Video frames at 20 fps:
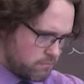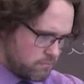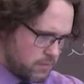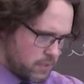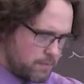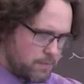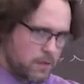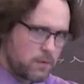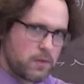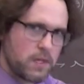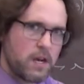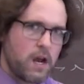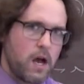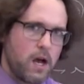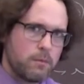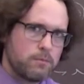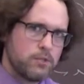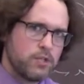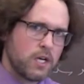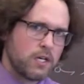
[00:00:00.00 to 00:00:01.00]
something with an
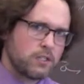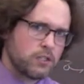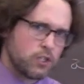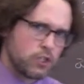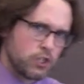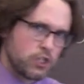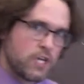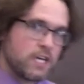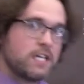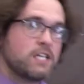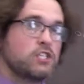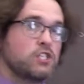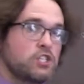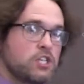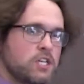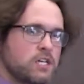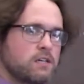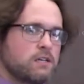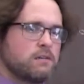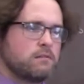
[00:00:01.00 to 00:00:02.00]
object
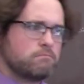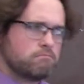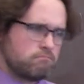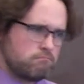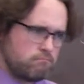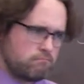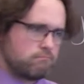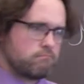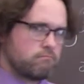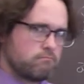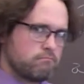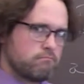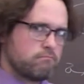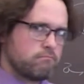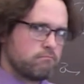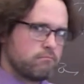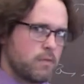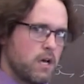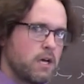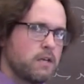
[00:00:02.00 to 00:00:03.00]
changing
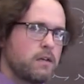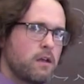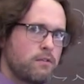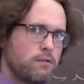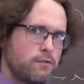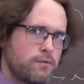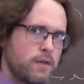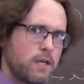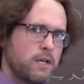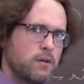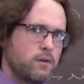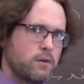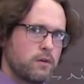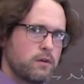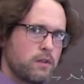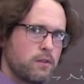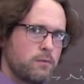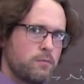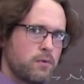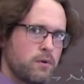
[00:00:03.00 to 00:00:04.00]
another thing or
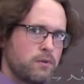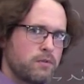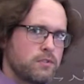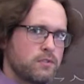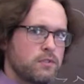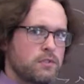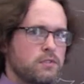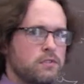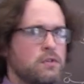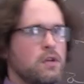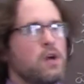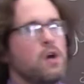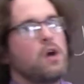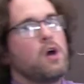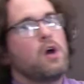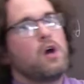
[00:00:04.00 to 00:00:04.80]
another person.